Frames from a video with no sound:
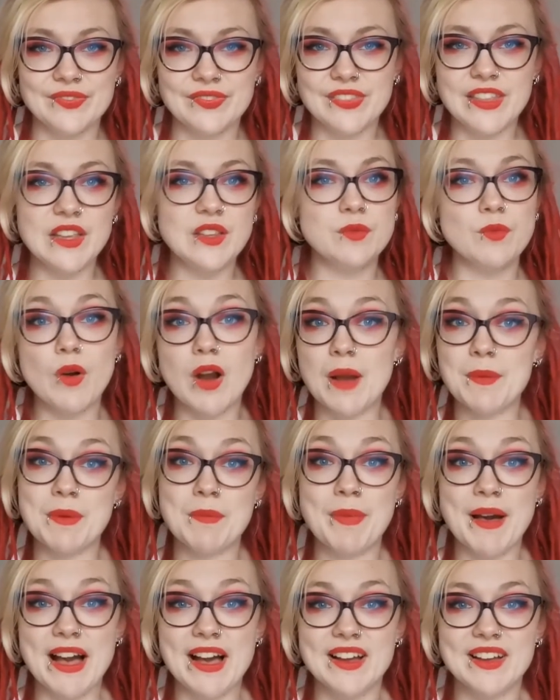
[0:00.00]
these
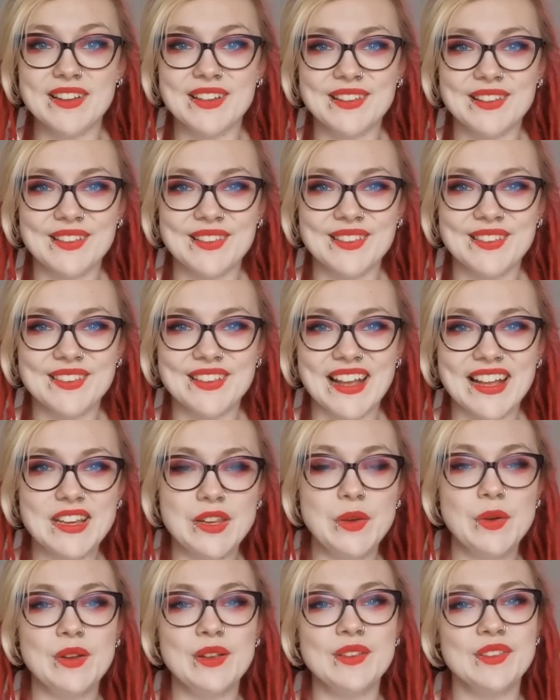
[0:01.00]
rhyming patterns and
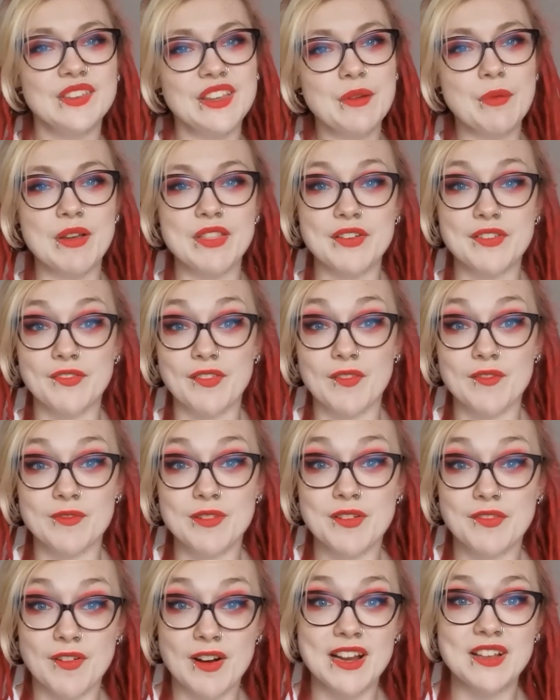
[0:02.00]
you can see where the
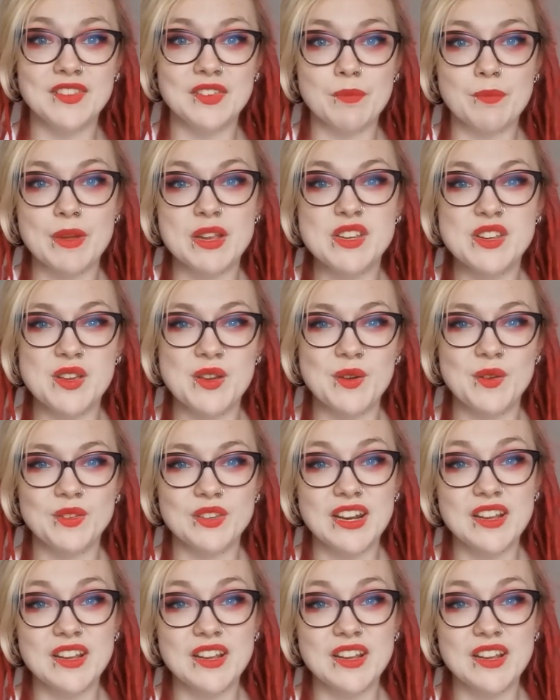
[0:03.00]
refrains have been used.